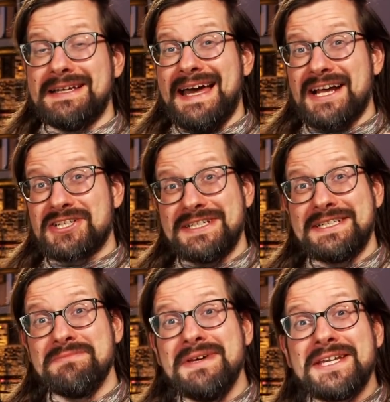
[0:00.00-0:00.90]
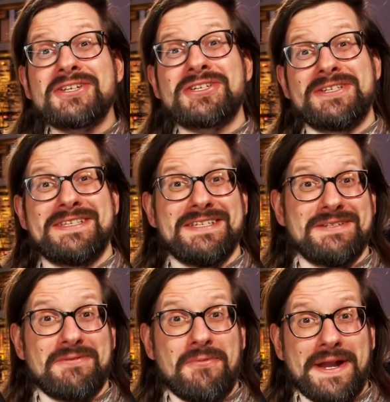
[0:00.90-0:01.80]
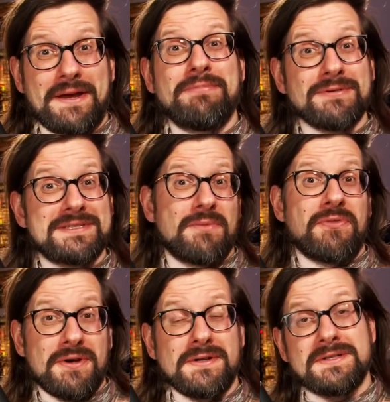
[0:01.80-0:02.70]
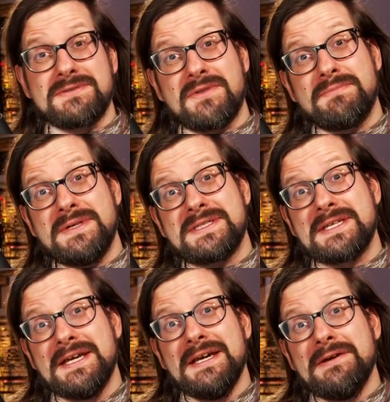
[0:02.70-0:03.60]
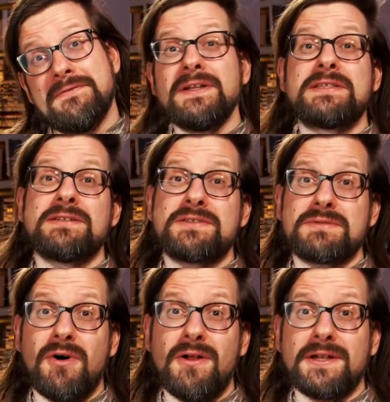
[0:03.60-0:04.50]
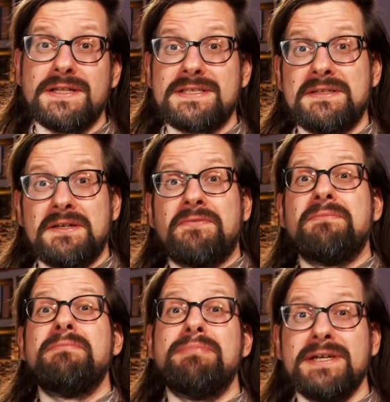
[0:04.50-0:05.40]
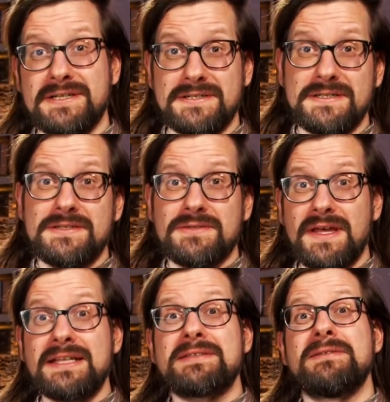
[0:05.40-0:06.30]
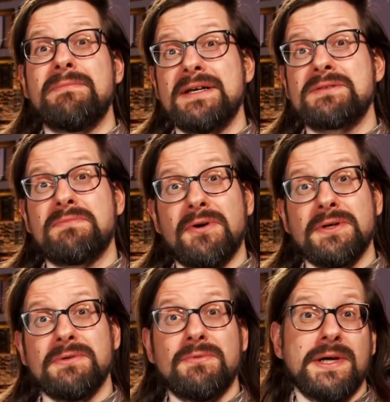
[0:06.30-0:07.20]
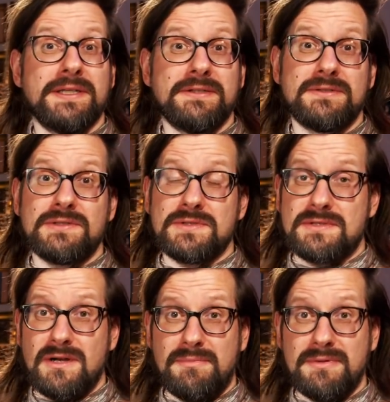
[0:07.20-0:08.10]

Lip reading: actually diminishes it when I put something on it, so the piece feels smaller instead of bigger. So that's the best point when to stop.